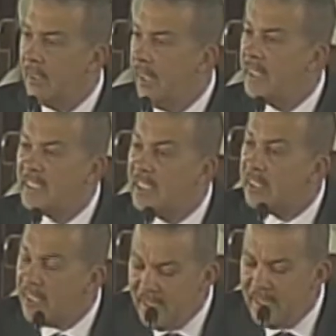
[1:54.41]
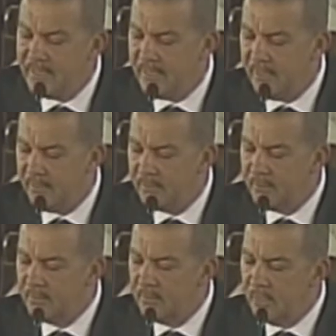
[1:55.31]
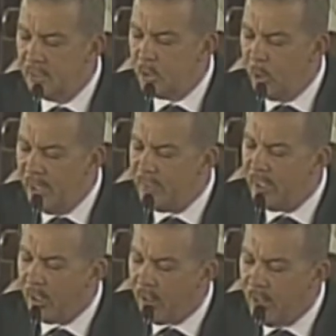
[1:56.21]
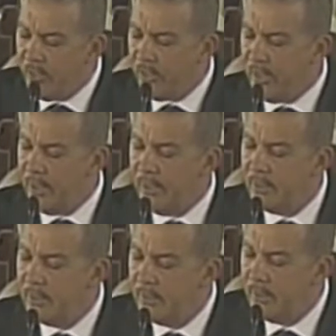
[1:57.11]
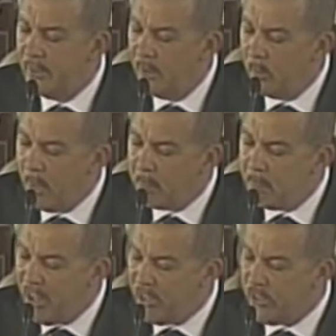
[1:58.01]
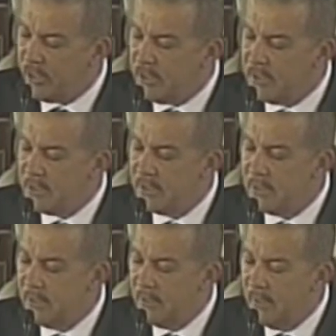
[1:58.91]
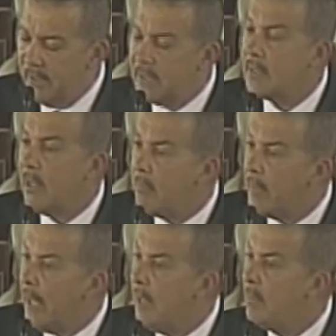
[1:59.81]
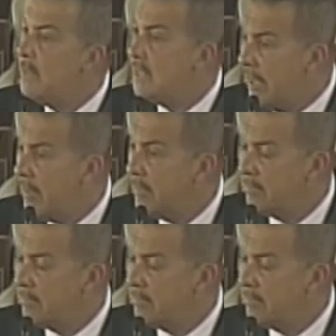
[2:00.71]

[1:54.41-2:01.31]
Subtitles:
It is not easy to live in a country where patience is sometimes thin.